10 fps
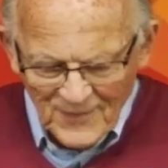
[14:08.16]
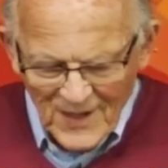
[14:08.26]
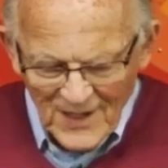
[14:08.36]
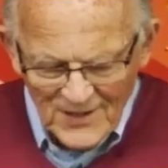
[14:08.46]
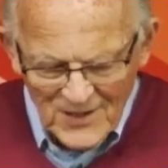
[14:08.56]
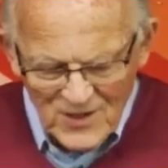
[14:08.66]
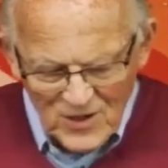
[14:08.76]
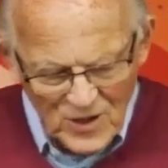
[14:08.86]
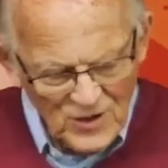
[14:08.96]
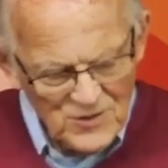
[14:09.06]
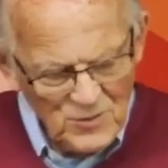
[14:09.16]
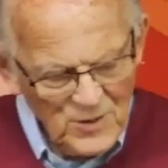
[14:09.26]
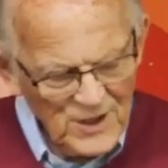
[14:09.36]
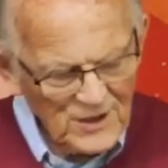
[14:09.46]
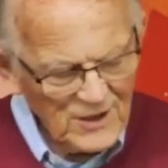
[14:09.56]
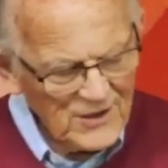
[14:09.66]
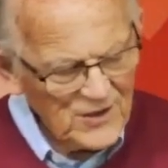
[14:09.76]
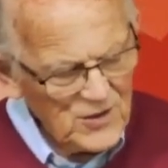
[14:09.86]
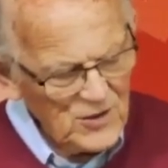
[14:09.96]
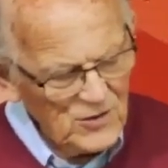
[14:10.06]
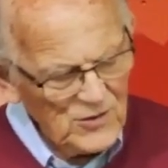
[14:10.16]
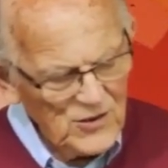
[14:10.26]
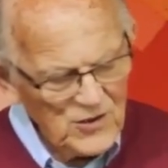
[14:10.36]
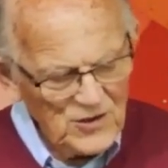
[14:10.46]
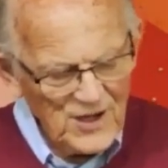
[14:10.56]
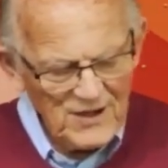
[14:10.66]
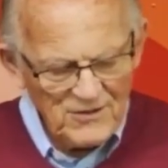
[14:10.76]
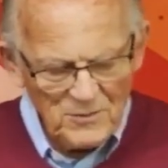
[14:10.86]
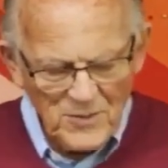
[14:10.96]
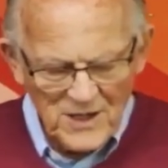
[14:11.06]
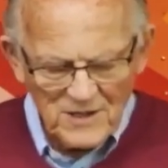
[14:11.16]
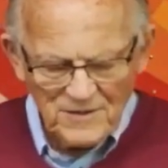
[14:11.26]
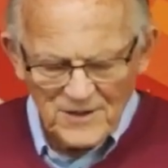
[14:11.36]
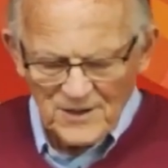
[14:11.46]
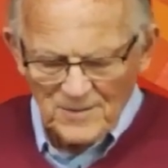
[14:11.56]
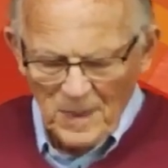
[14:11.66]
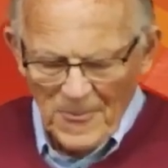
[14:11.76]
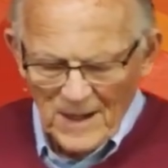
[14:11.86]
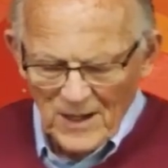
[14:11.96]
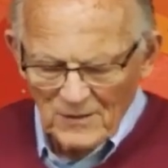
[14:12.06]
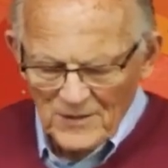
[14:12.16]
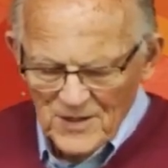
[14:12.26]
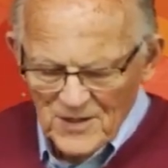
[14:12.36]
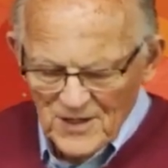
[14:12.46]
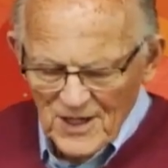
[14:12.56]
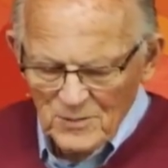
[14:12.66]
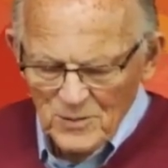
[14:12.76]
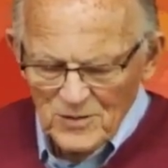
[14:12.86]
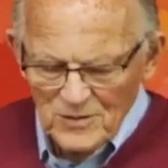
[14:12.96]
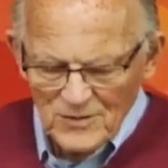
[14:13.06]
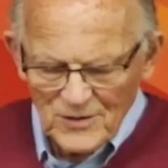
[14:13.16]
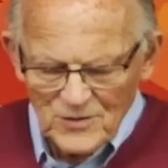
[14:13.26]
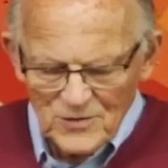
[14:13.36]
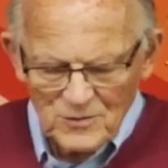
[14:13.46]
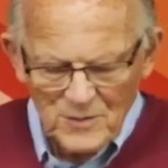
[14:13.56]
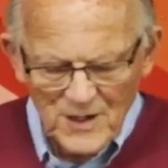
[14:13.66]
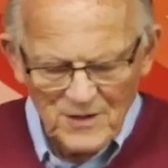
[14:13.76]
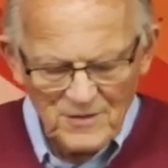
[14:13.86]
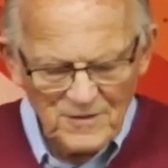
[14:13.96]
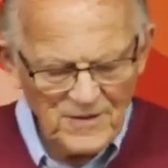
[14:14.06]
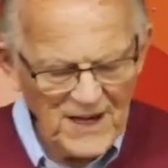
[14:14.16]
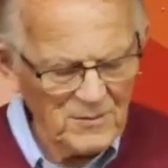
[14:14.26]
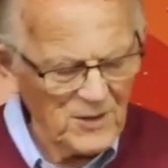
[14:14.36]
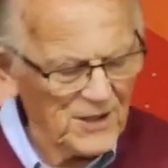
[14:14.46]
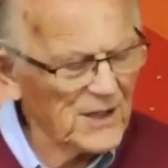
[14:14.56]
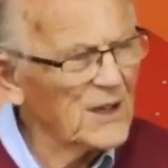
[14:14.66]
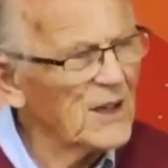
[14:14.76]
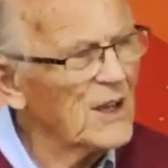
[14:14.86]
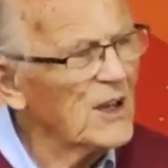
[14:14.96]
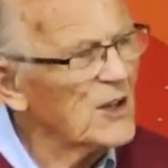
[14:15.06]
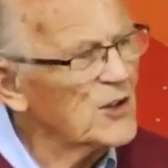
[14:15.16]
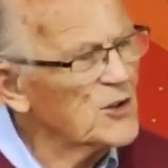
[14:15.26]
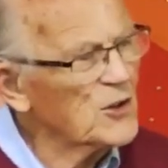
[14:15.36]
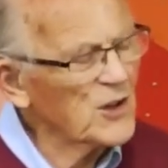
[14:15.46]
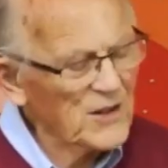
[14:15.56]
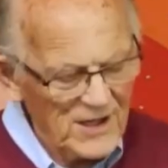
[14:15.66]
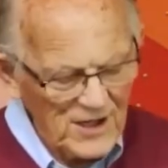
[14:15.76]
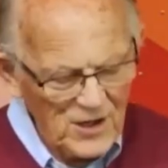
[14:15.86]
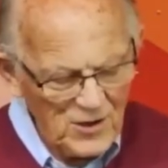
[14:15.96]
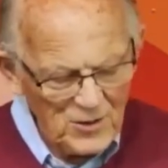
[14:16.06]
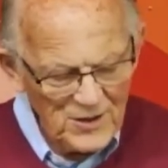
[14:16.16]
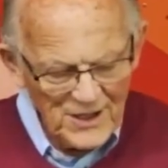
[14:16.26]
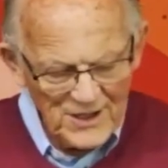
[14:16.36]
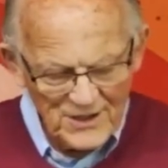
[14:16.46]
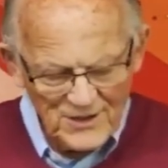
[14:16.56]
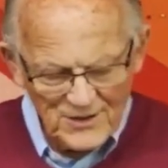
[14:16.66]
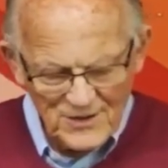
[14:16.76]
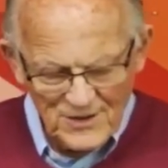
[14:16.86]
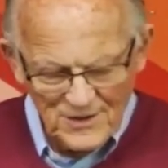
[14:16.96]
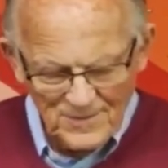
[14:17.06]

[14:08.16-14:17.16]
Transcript: It is God's will that children should have the benefit of a stable two-parent family during their growing years.